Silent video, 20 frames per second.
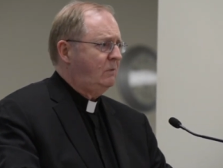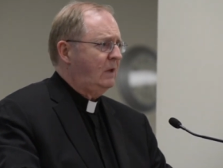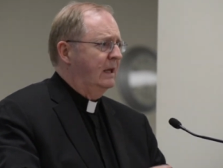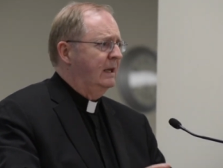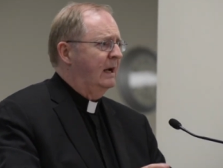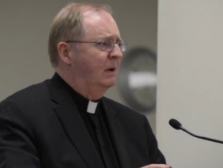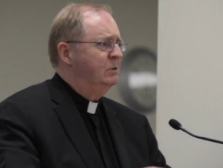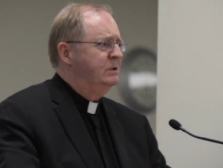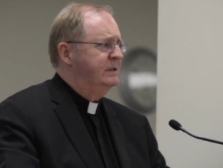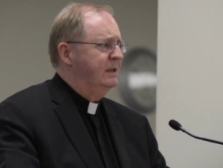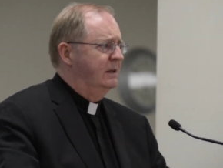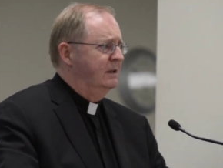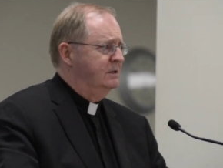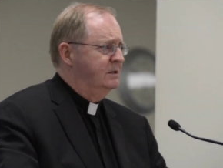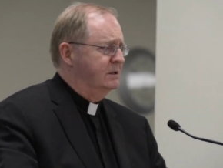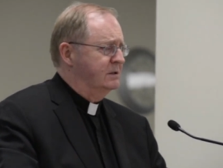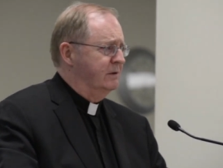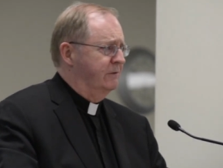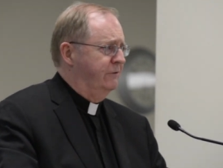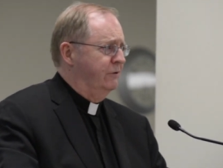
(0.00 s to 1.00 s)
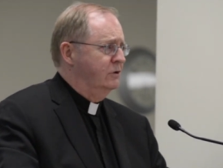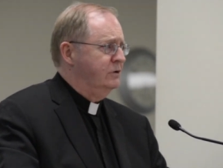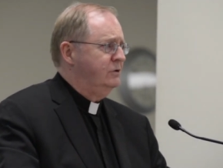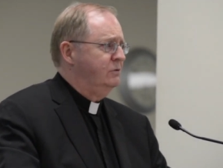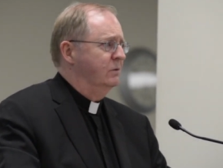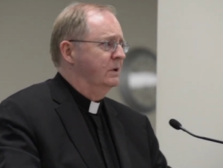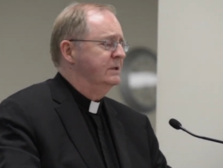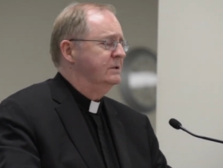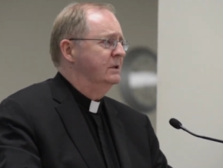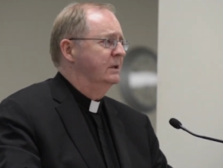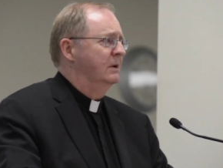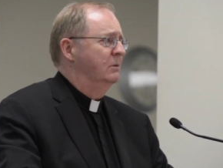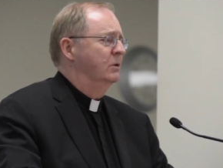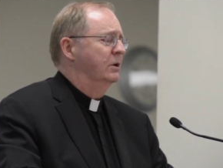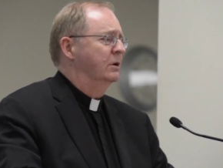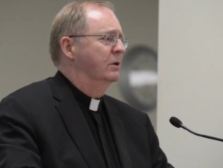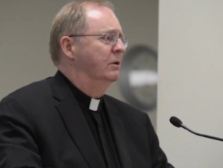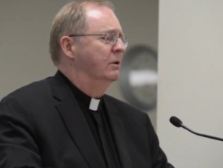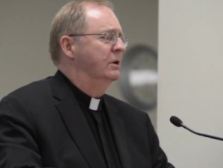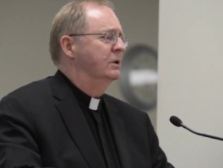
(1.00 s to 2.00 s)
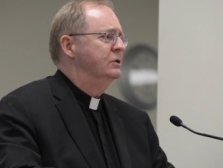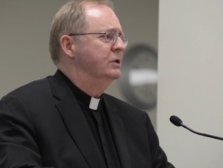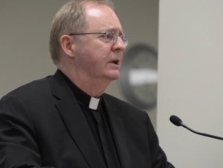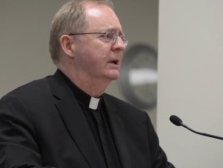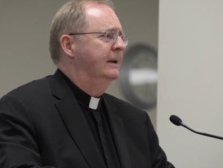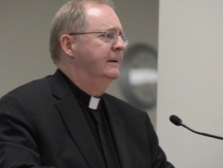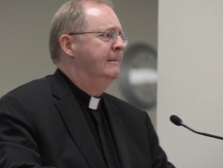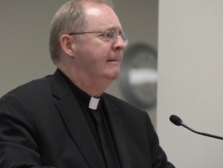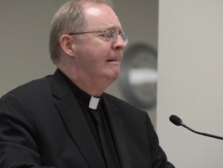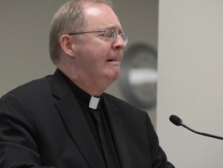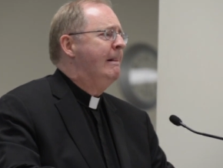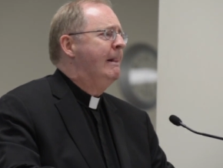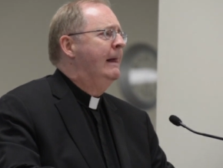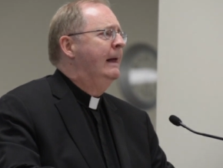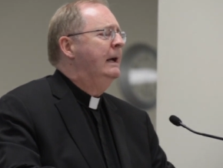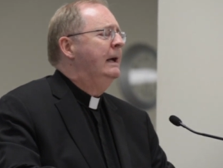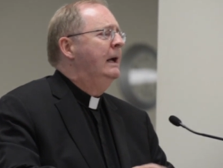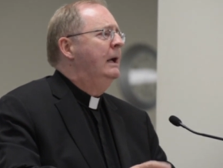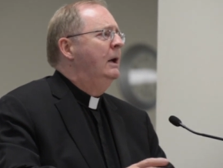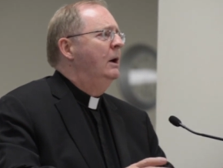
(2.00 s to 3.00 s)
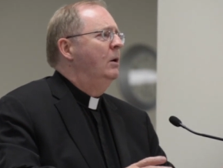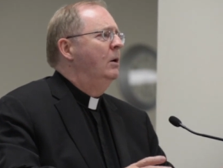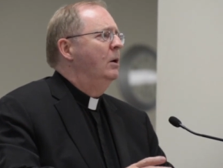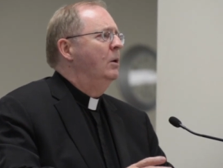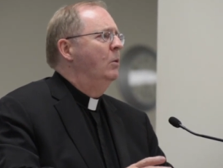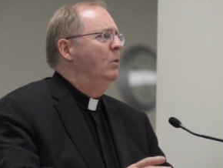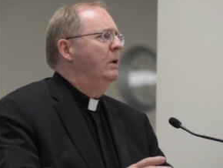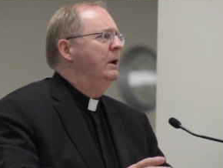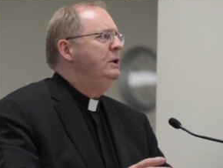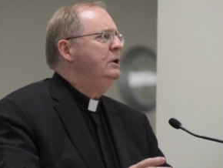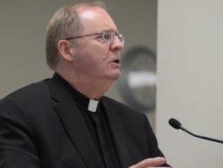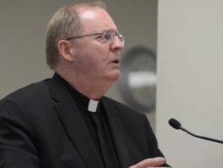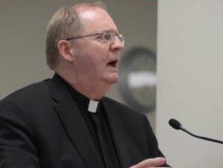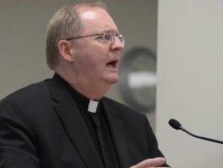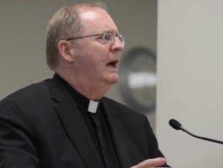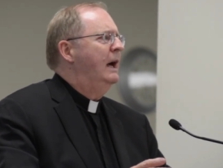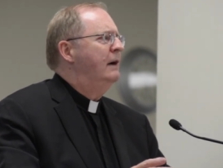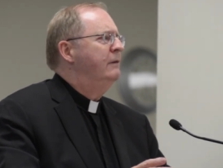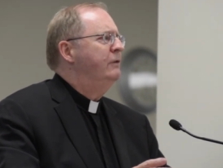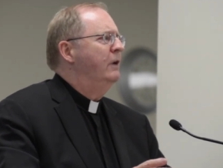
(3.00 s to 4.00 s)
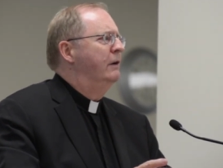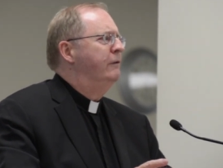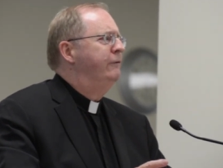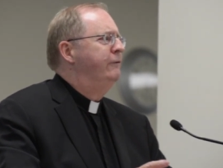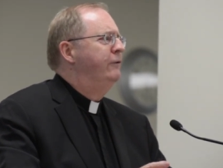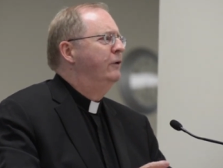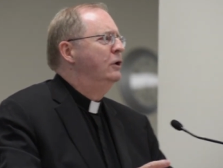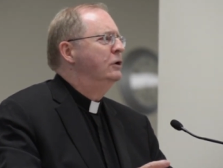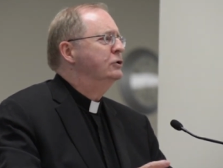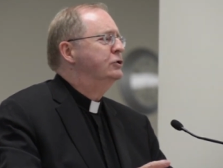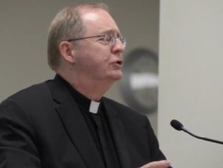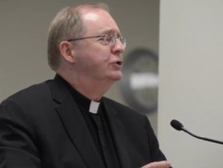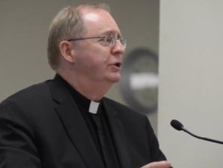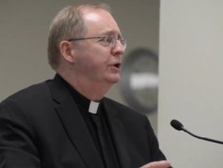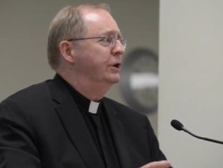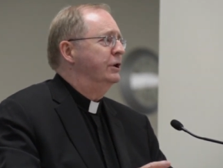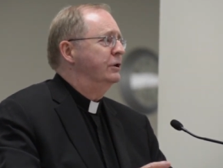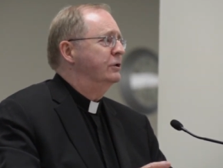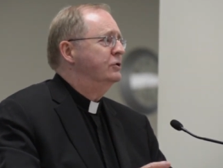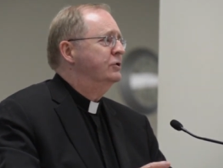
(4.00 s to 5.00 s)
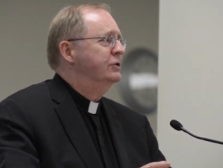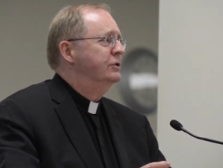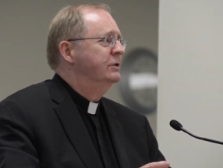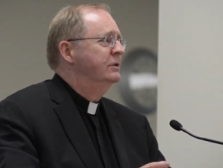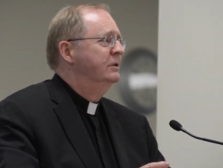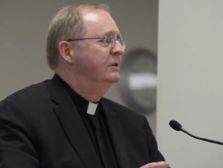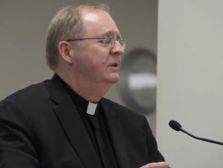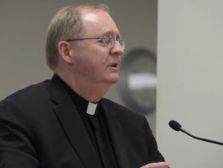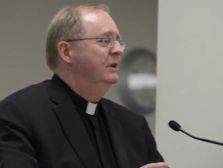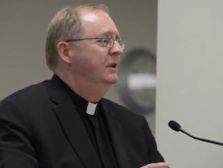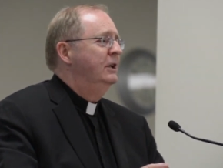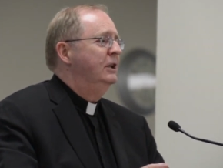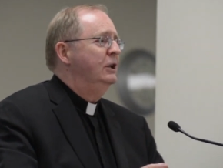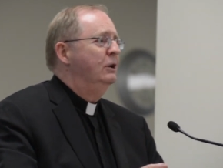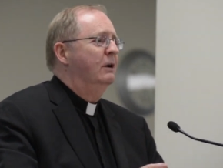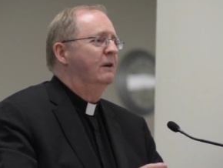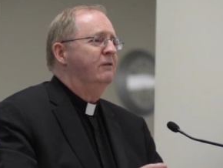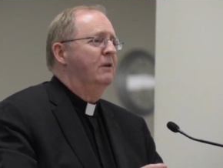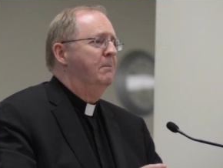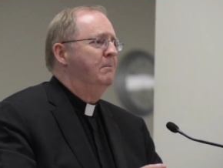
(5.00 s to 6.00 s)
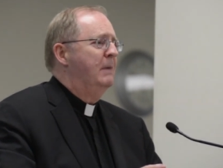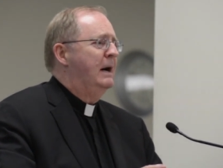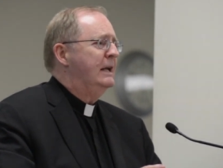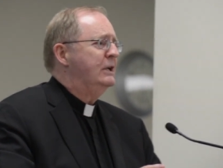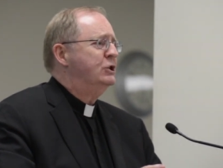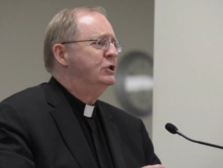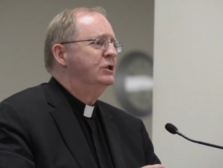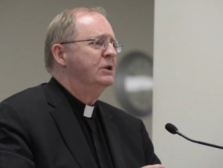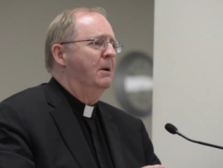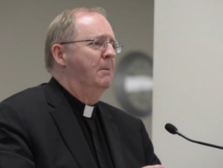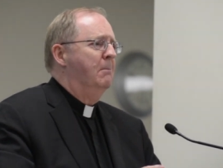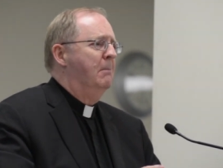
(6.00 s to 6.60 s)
and I would say this is the first reason that we're encouraging it, When you have a full church, you have a much,